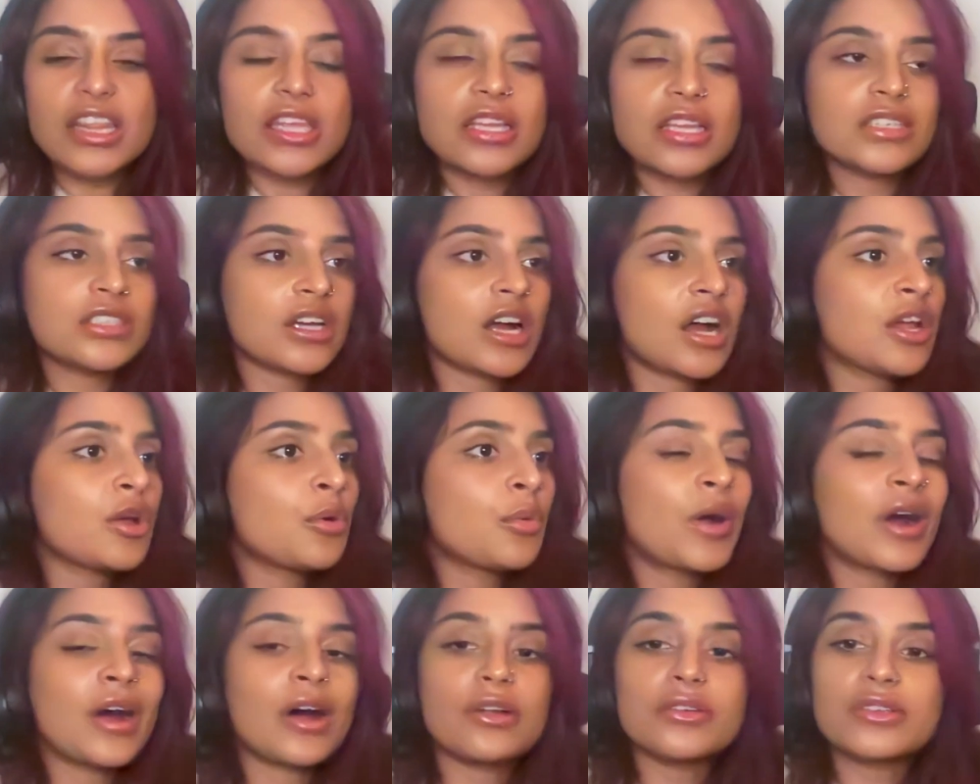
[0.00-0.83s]
in the
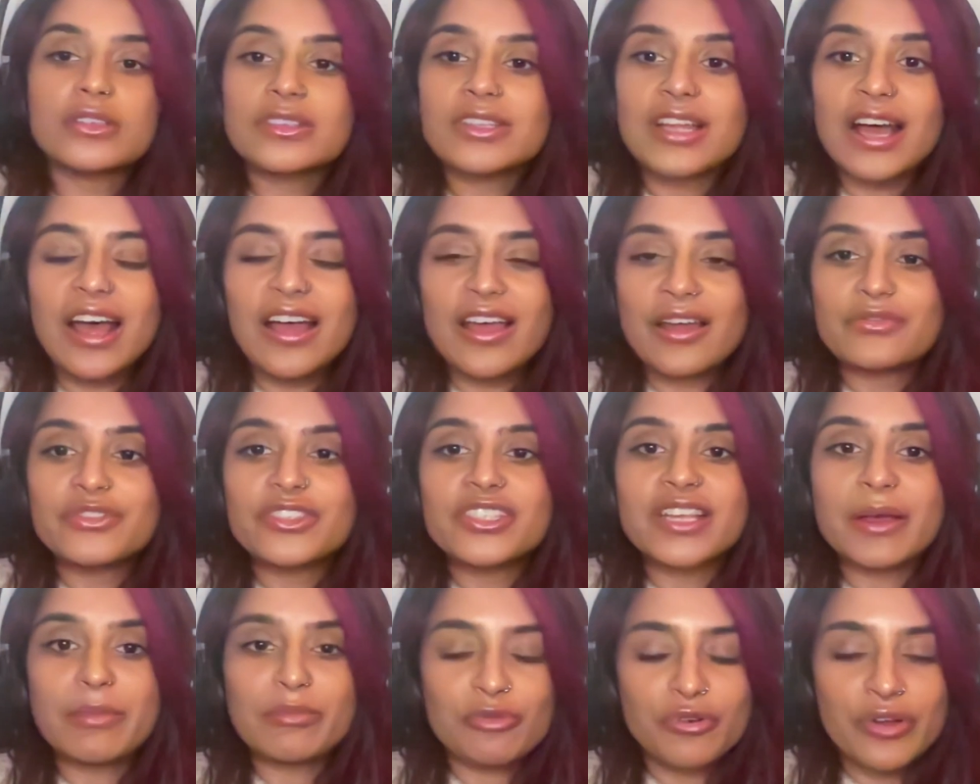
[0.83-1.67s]
entire world that
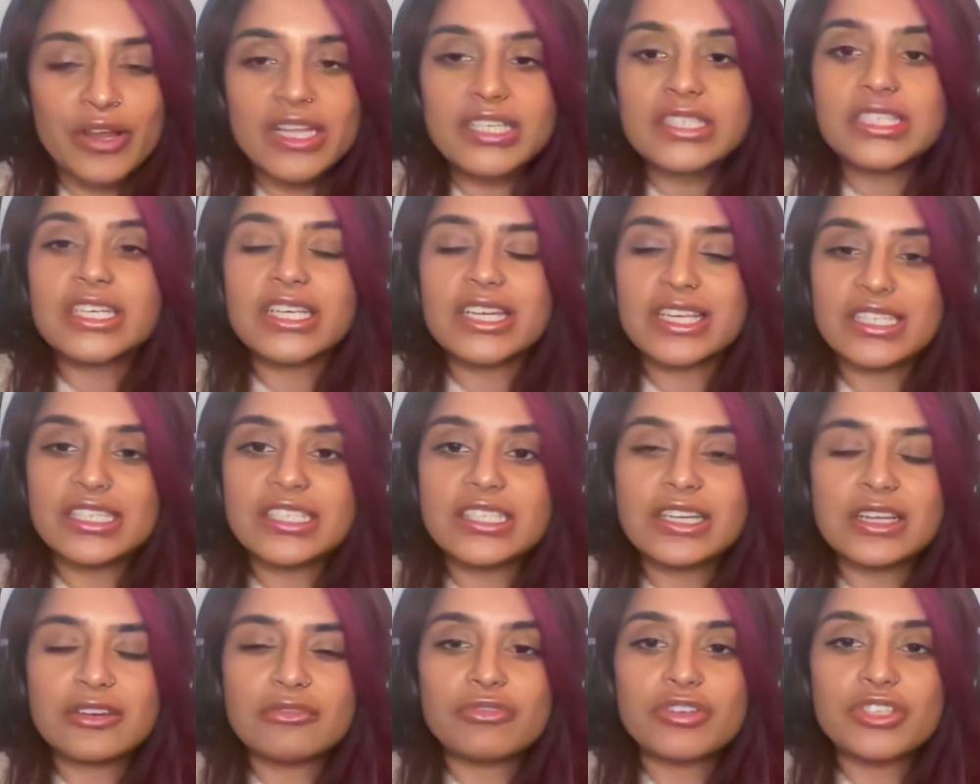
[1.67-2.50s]
have separated